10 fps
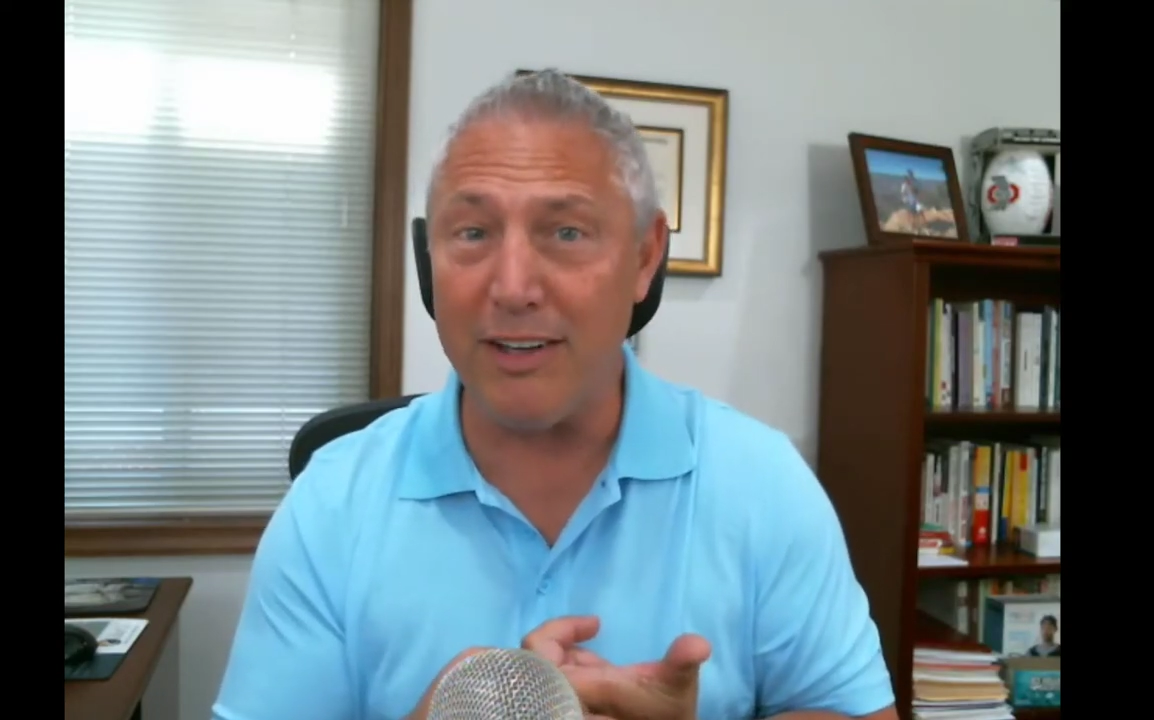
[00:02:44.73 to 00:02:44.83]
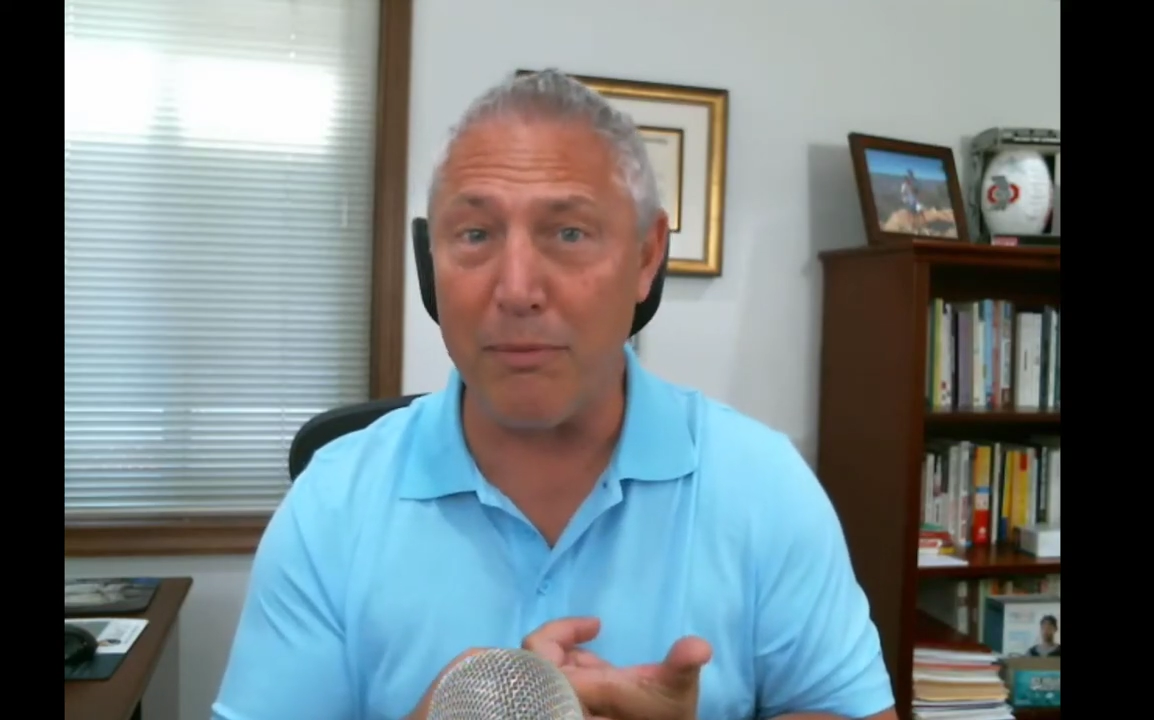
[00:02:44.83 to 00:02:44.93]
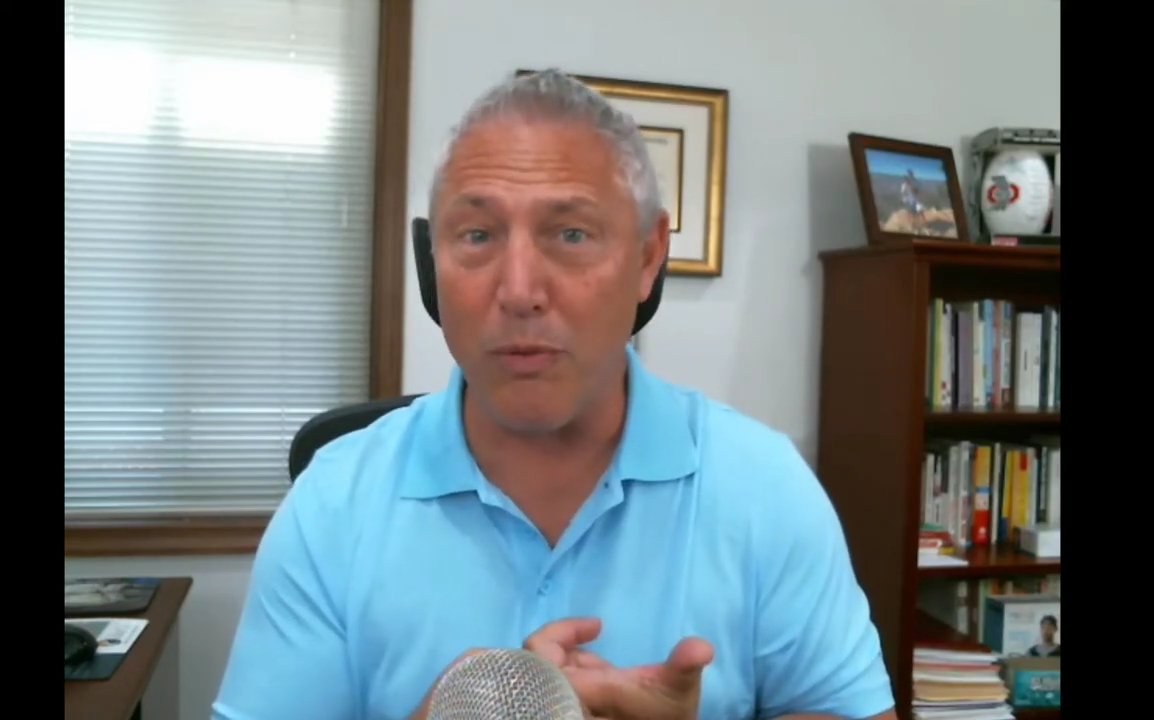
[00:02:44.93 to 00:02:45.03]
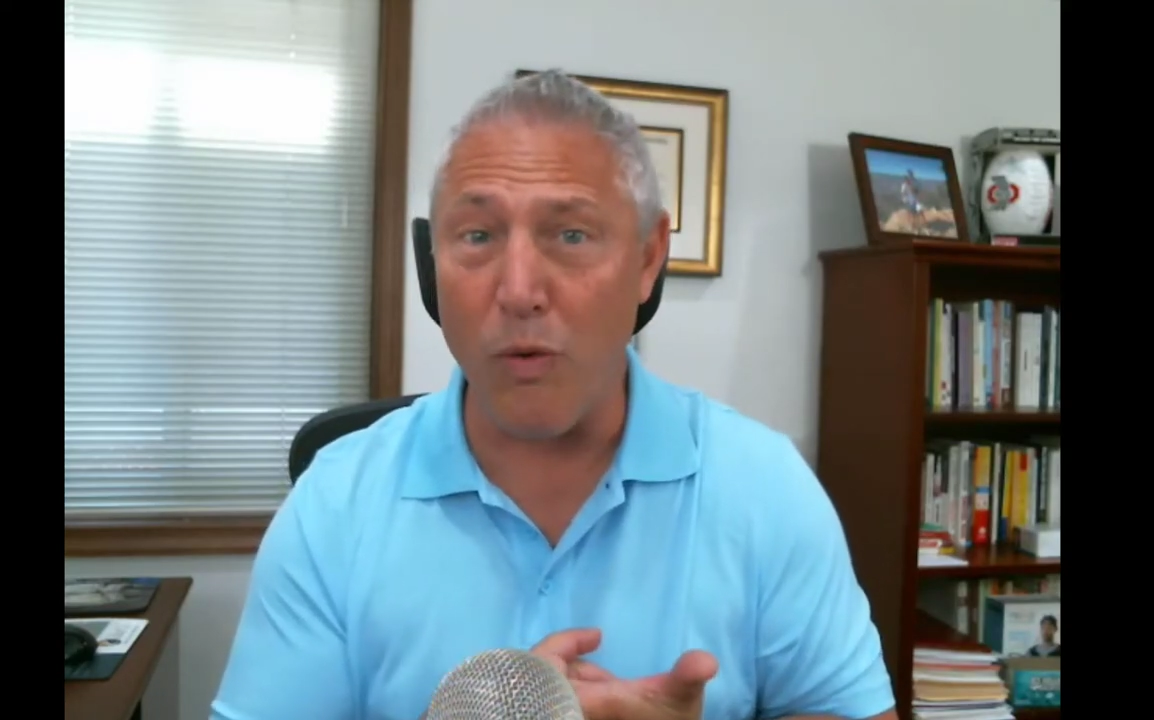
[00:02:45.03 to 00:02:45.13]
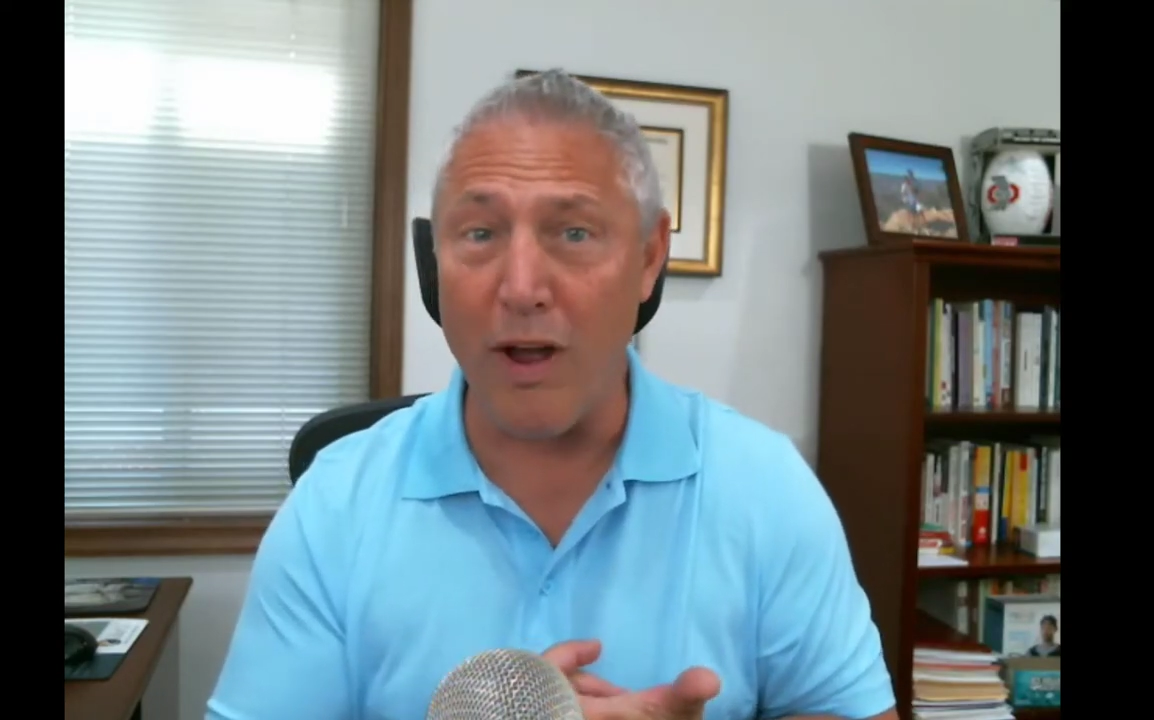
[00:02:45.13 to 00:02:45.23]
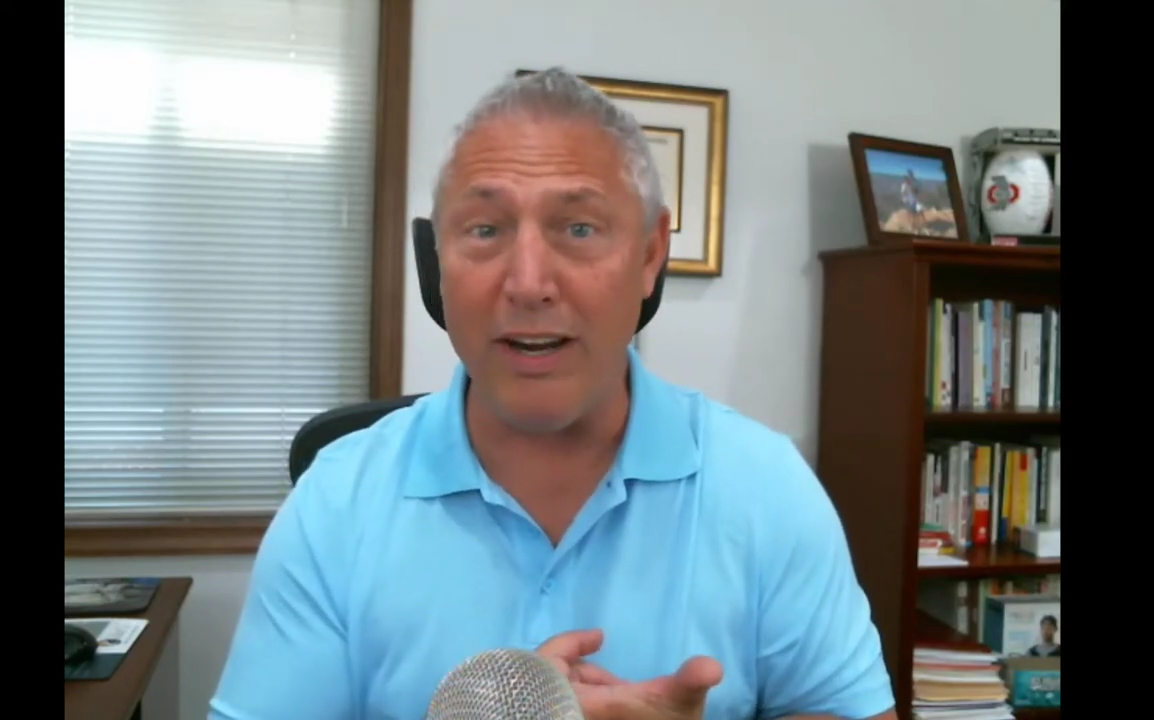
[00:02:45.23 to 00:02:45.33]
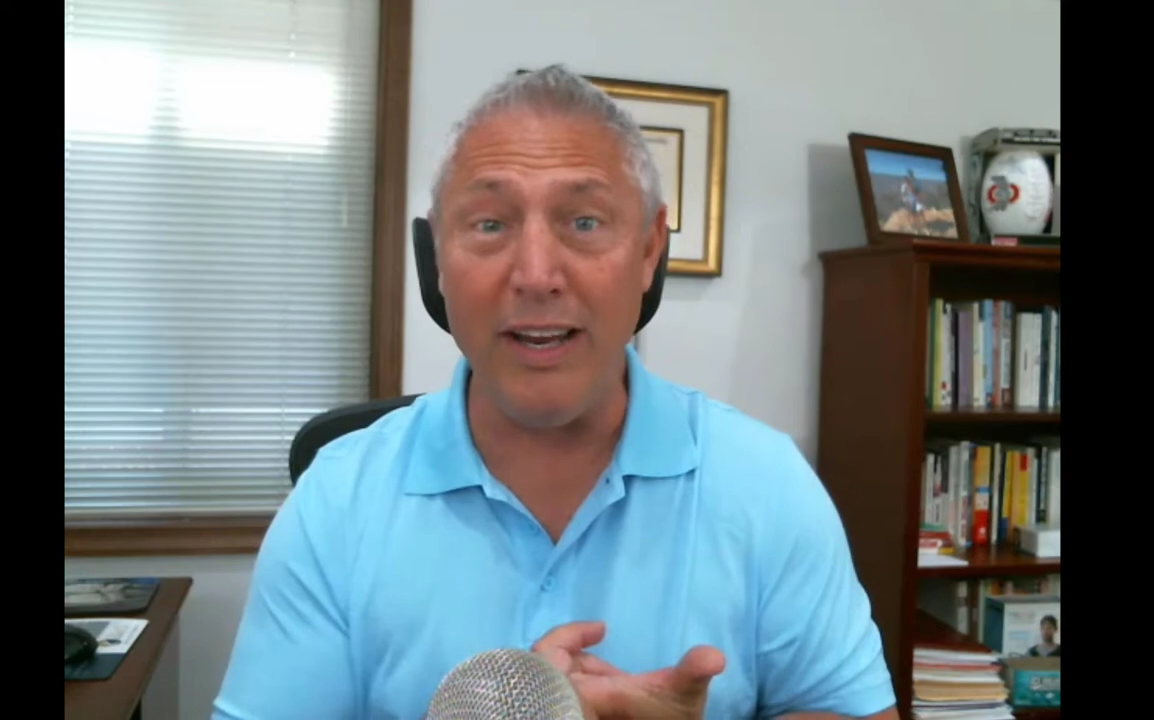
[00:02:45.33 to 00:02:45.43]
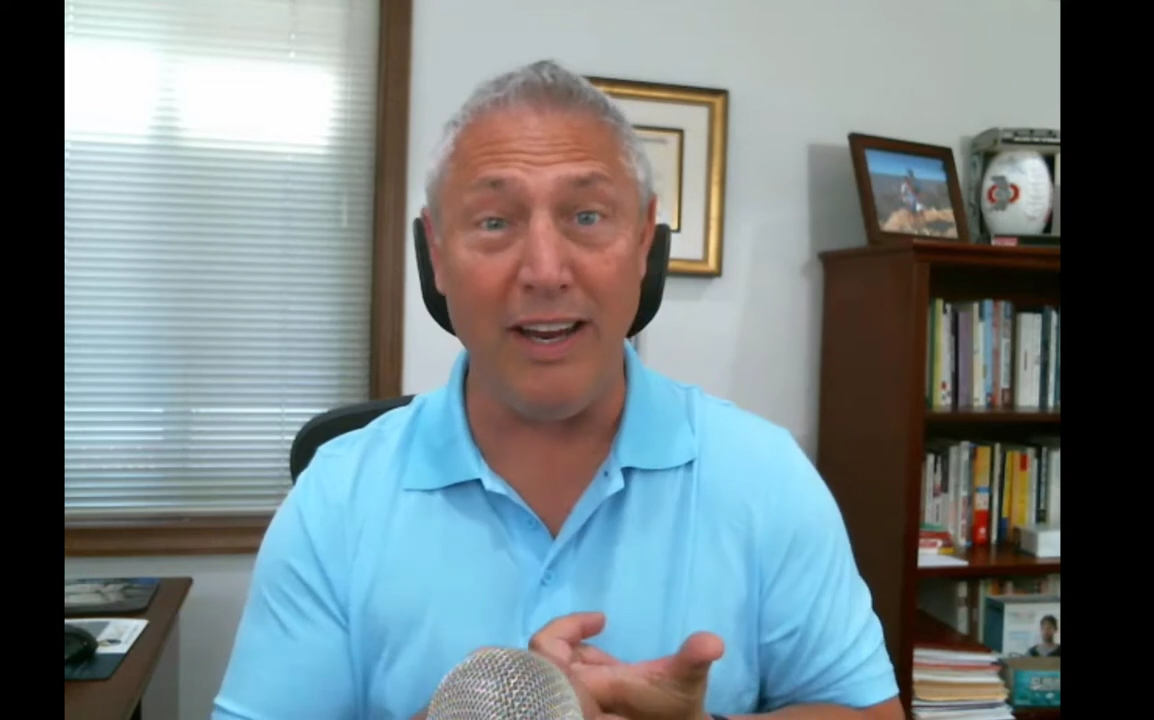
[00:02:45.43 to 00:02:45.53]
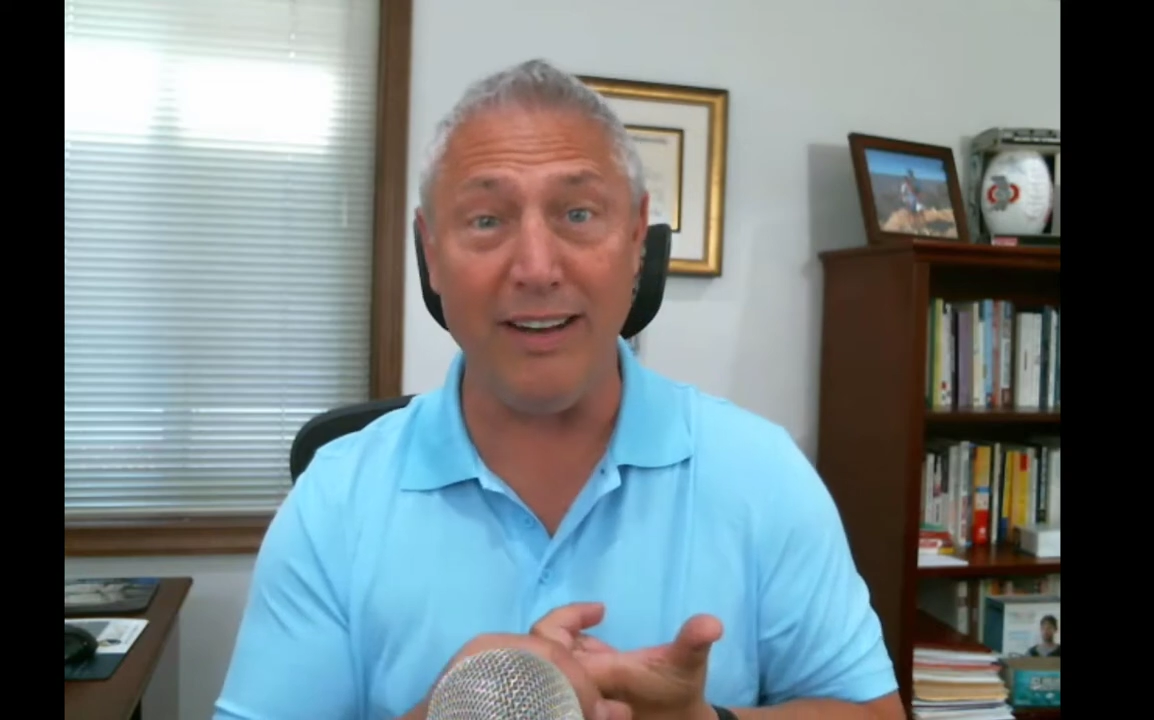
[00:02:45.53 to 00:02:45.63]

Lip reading: number one,